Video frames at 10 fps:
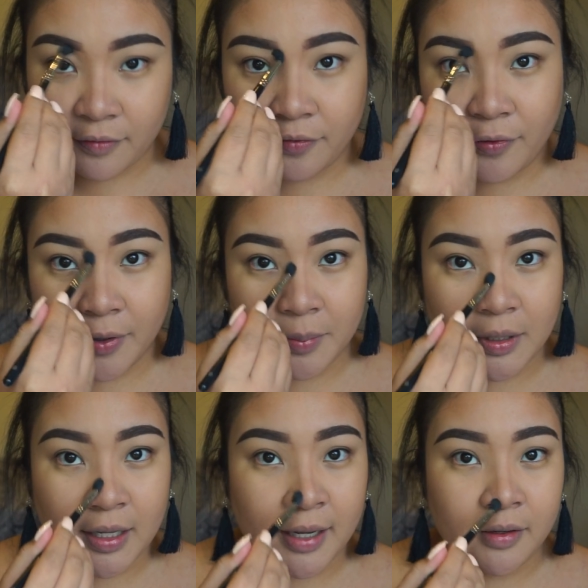For
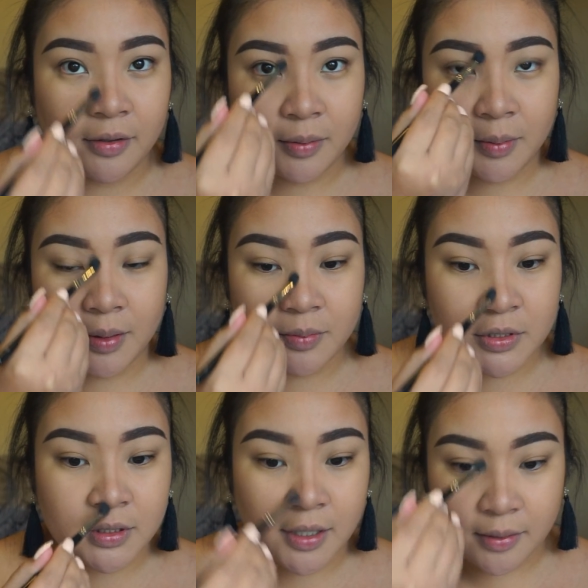me, I don't know, maybe I'm
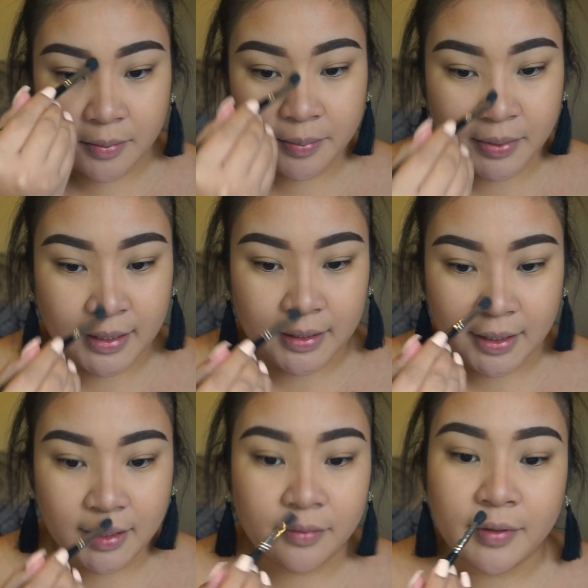just not blending
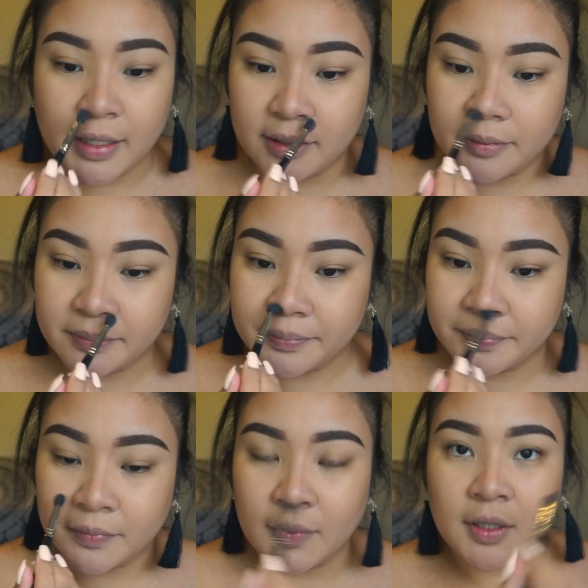it right.
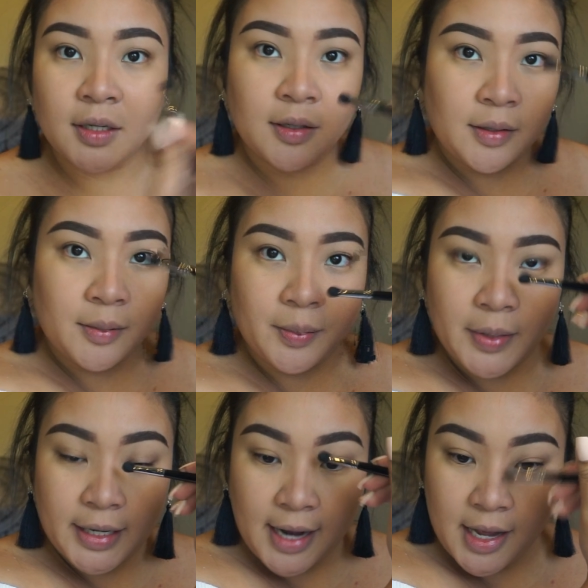
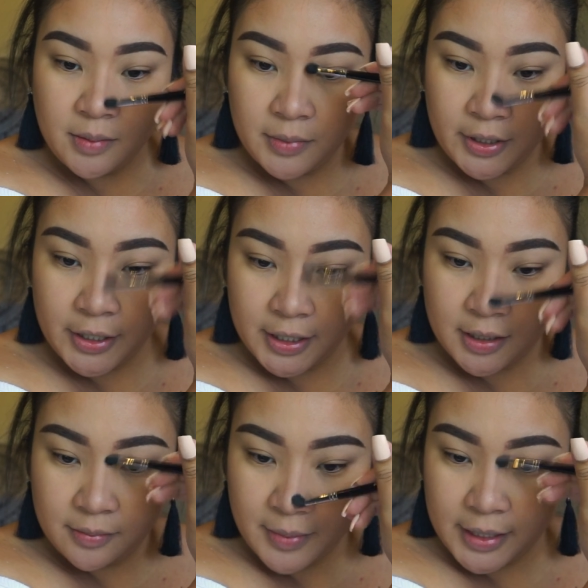But I'm
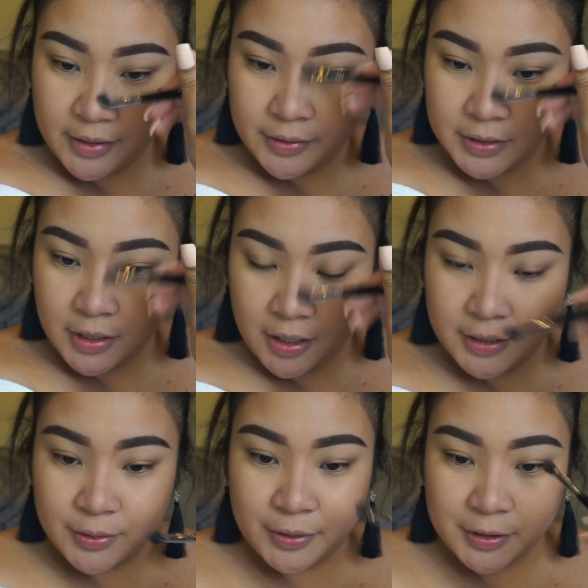learning my nose
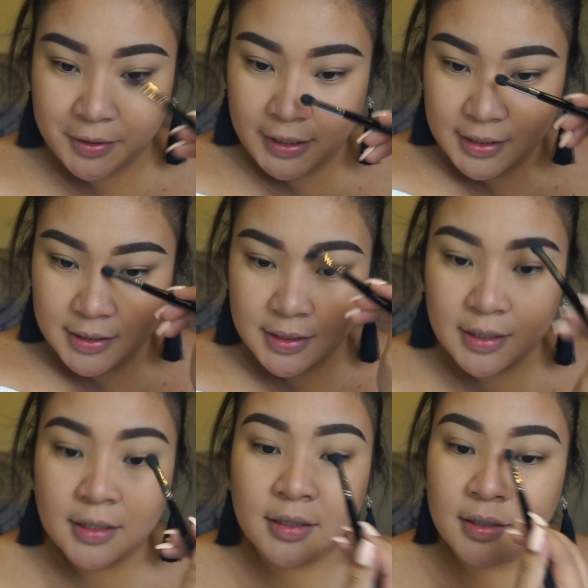contour tricks
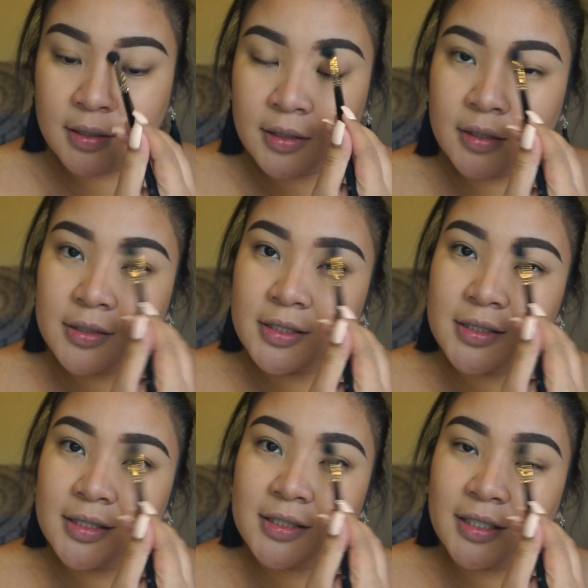
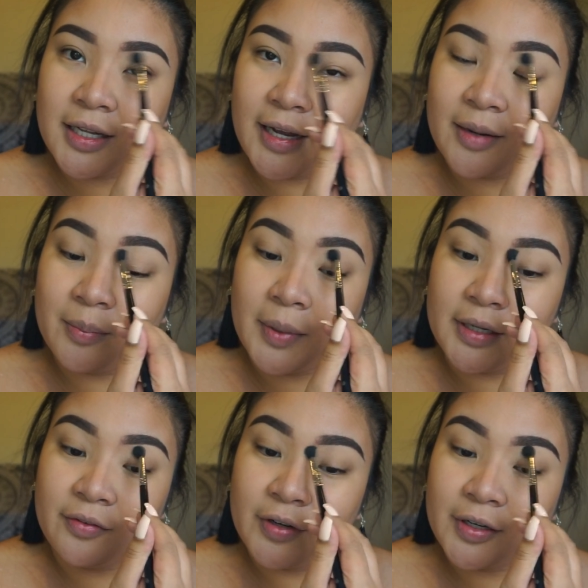just until I get
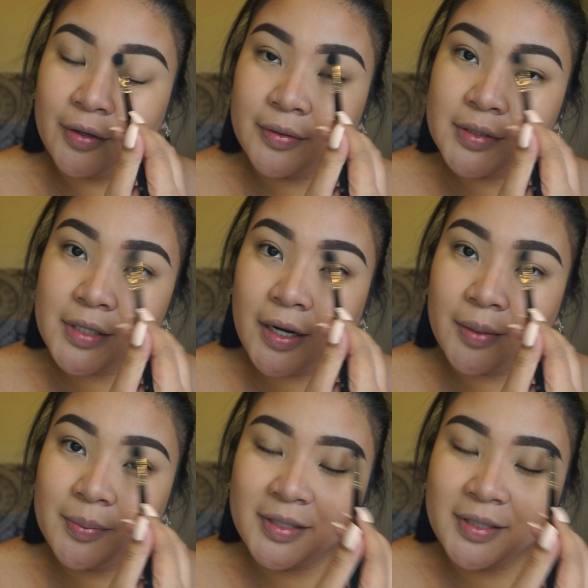money for a nose job.